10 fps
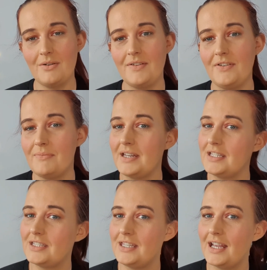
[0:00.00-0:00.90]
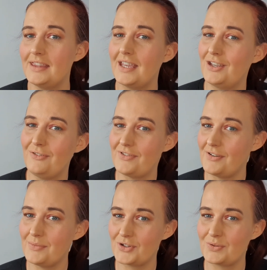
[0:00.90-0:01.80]
If you've made it to the end, thank you
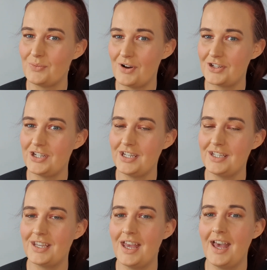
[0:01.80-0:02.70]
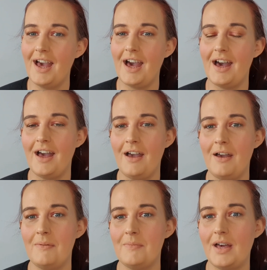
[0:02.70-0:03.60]
very much for watching.
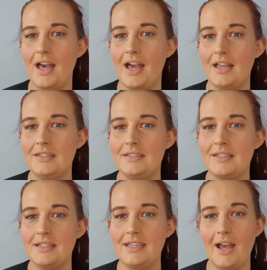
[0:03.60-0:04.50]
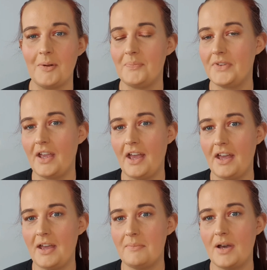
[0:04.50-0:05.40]
And yeah,
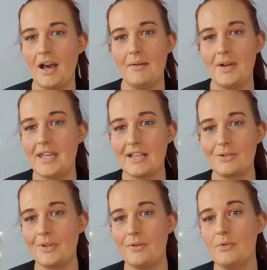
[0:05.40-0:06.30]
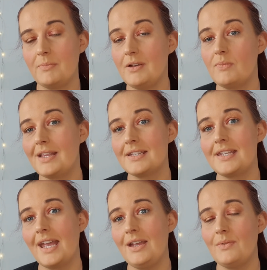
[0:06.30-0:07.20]
my next upload will be
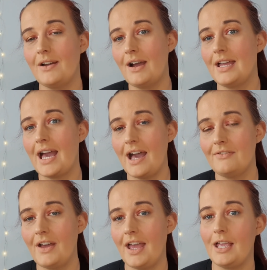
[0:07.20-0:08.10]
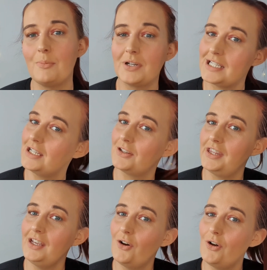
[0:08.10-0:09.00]
Wednesday, where I have a Pretty Little
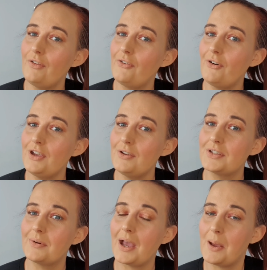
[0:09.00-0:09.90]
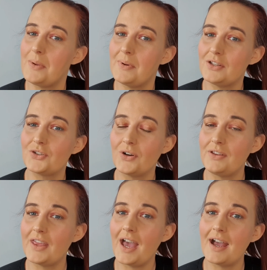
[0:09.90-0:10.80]
Thing haul for you. So I hope you enjoy
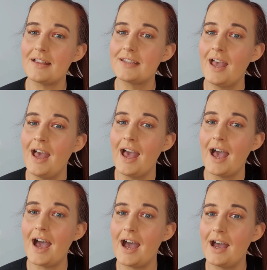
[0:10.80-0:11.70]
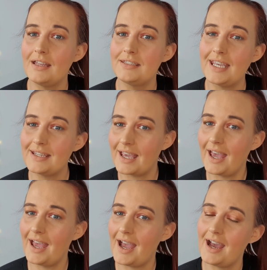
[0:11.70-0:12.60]
that. And take
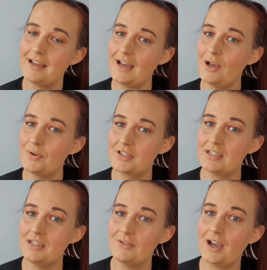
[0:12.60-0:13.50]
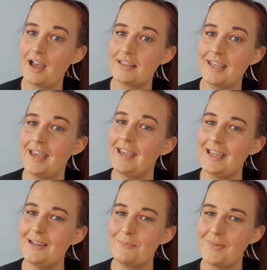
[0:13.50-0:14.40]
care, and I will see you guys
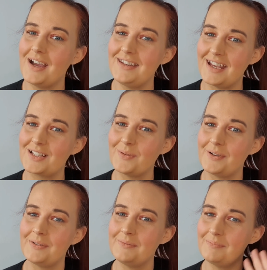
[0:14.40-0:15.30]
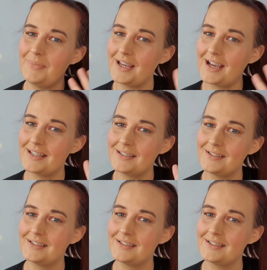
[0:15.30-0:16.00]
in my next one. Bye guys.